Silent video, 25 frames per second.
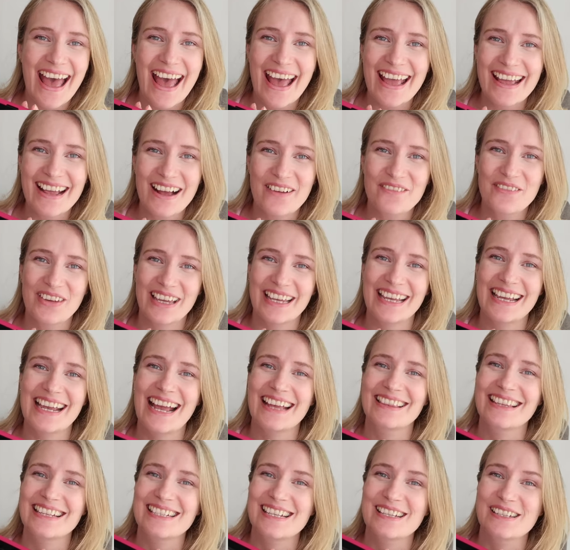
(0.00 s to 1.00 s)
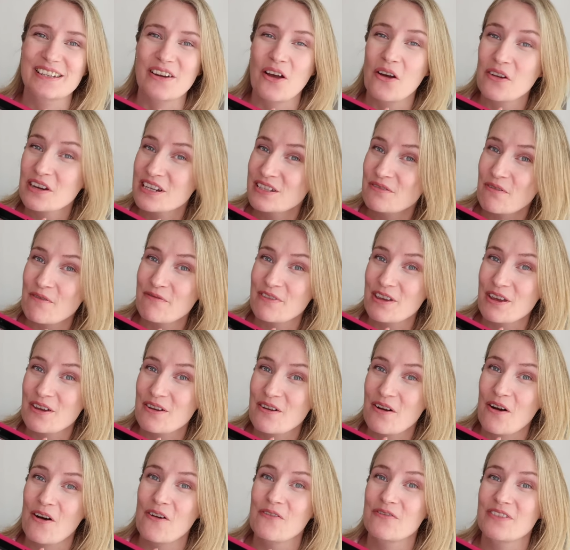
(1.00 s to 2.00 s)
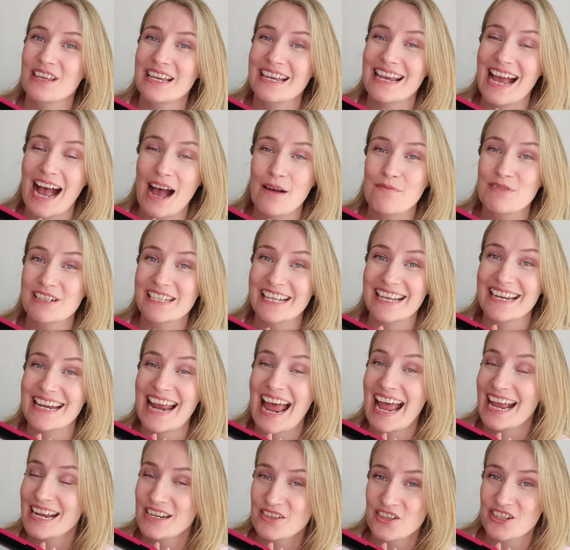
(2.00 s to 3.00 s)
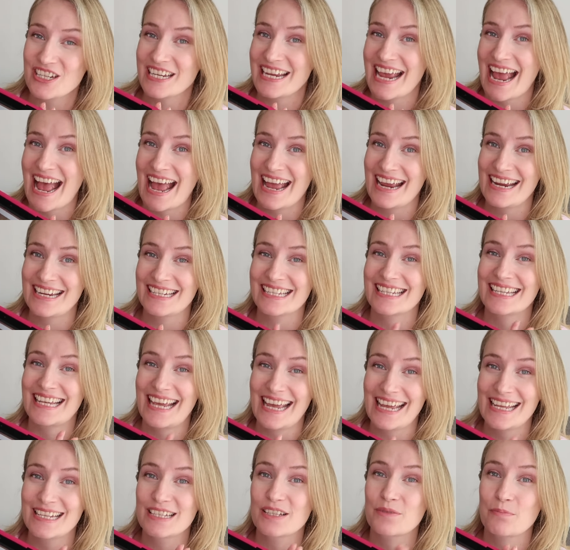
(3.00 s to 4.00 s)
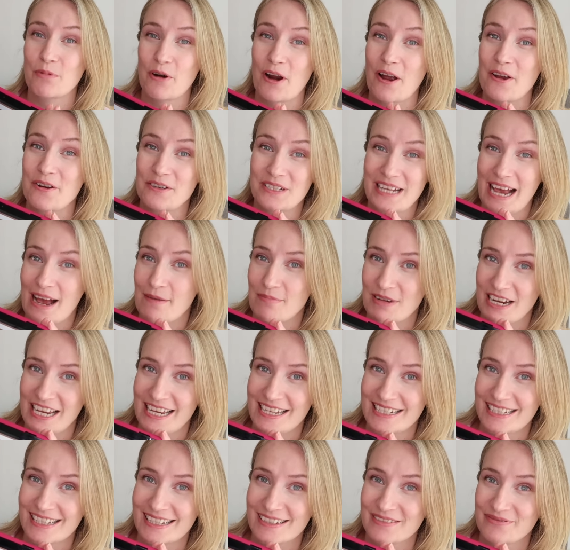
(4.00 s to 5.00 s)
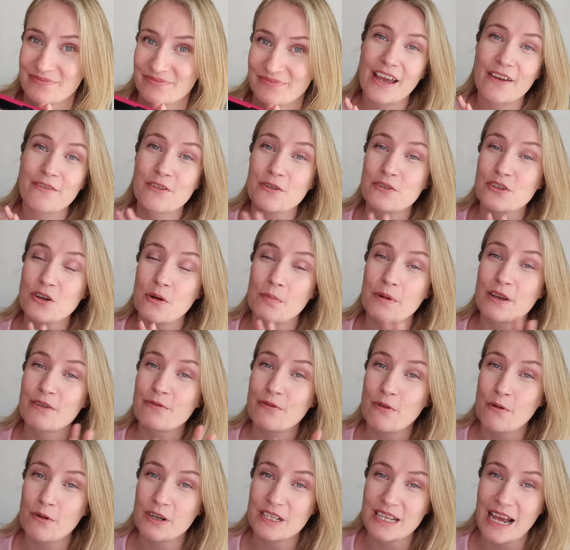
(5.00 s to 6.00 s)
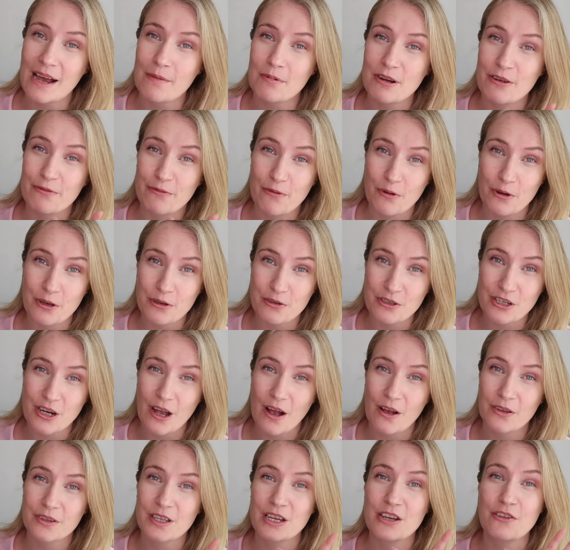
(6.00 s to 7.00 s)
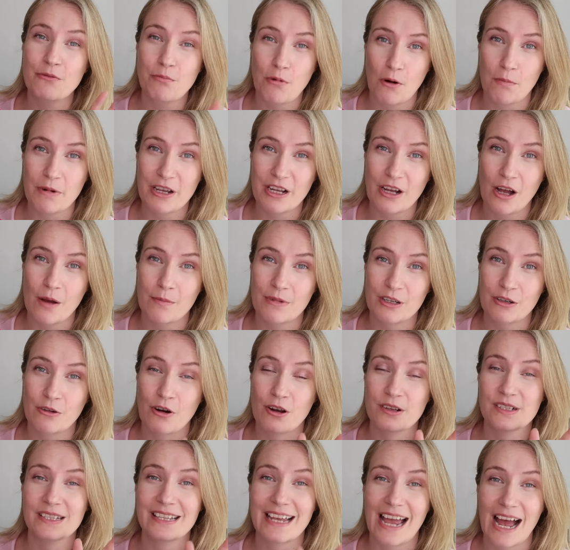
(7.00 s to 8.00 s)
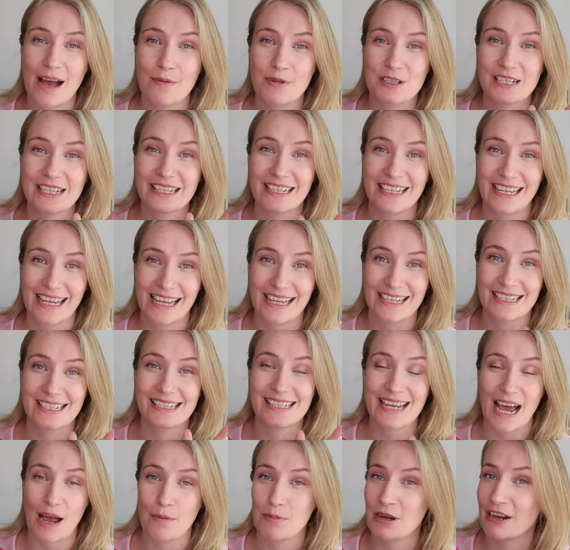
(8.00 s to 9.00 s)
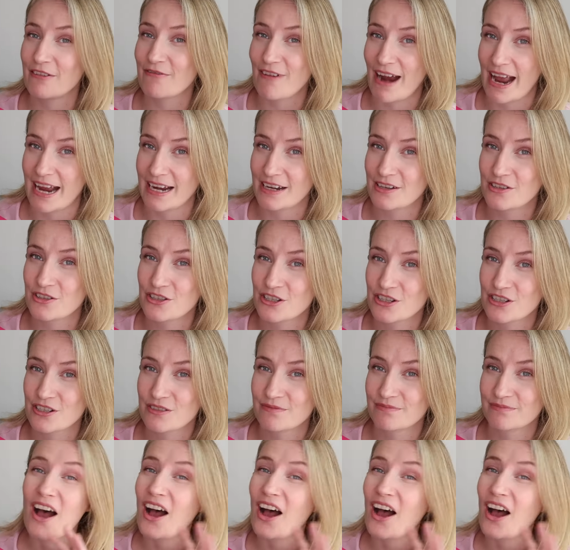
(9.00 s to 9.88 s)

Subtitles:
Hey, I'm Vicky, and this is an honest review of the Amazon HD8 Kids Pro tablet. If you're shopping for a tablet for your child, then you've probably come across the Amazon Kids tablet range.